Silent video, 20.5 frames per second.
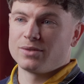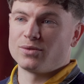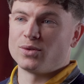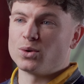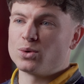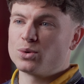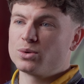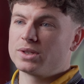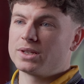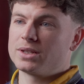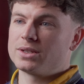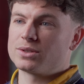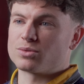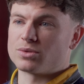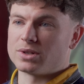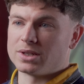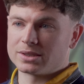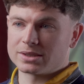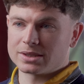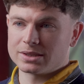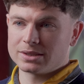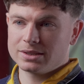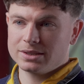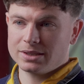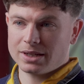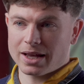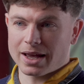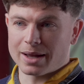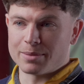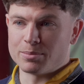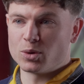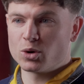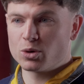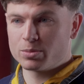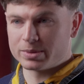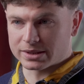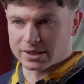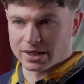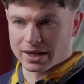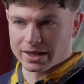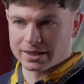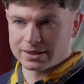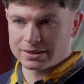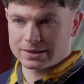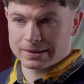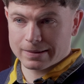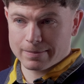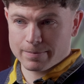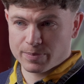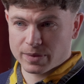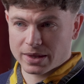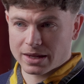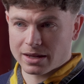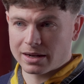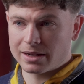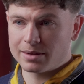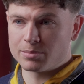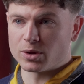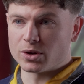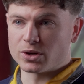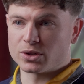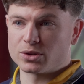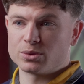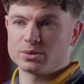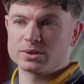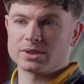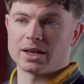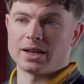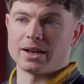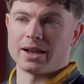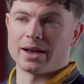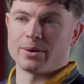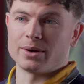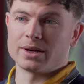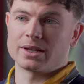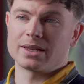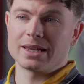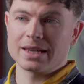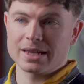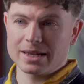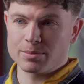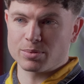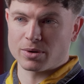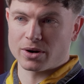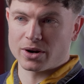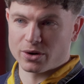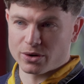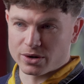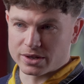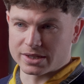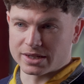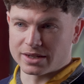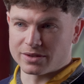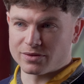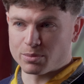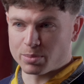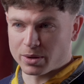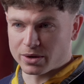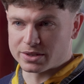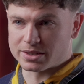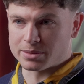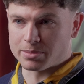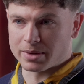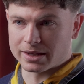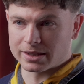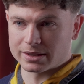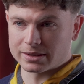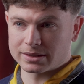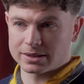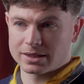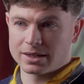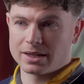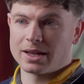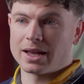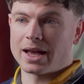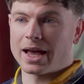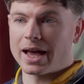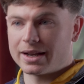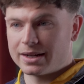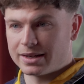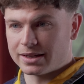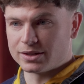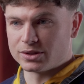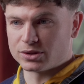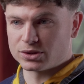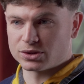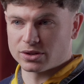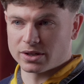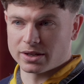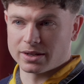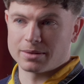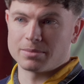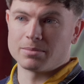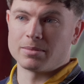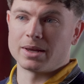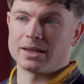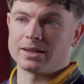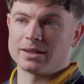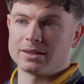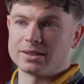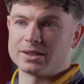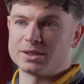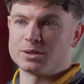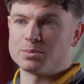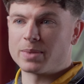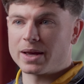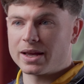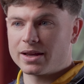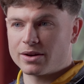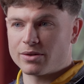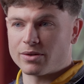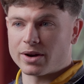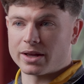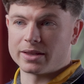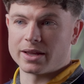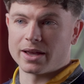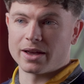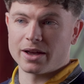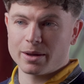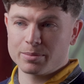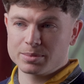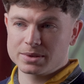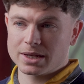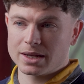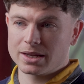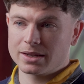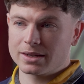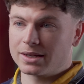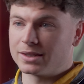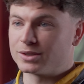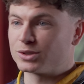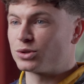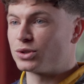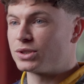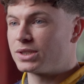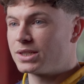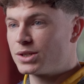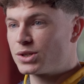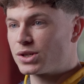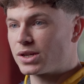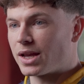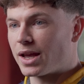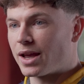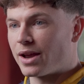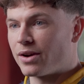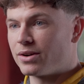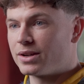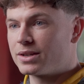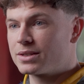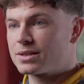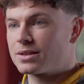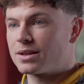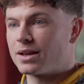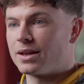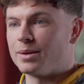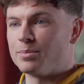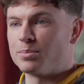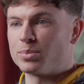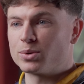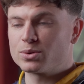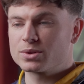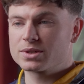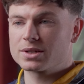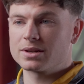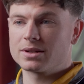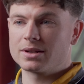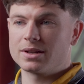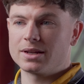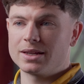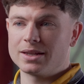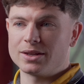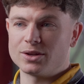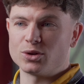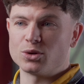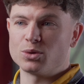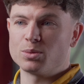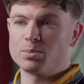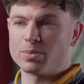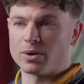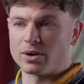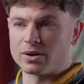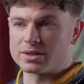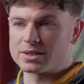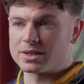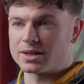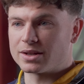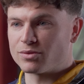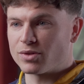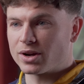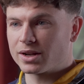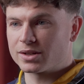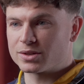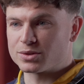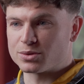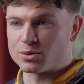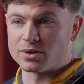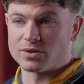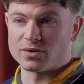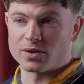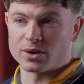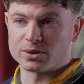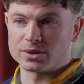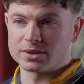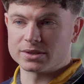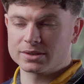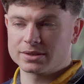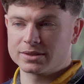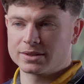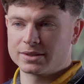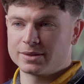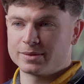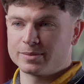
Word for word: For all these reasons and more besides, clean molecules are now a key priority for policymakers and industry, making the debate around their uptake in strategic areas an important EU policy and regulatory focus.